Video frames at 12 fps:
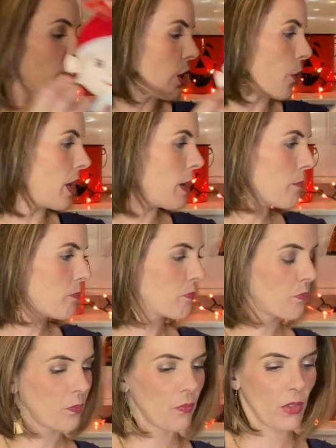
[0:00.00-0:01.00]
Chloe.
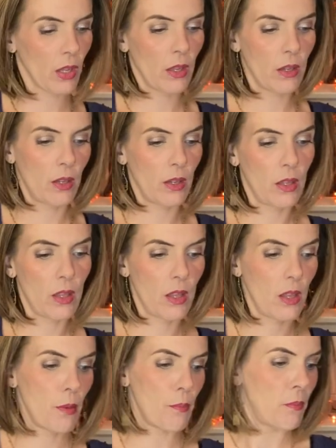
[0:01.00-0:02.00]

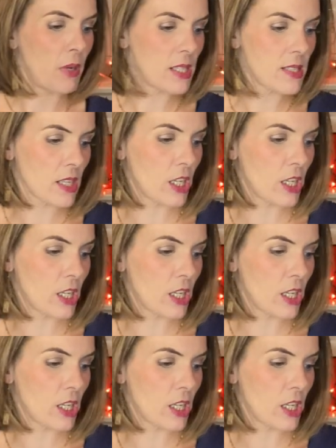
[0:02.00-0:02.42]
Miss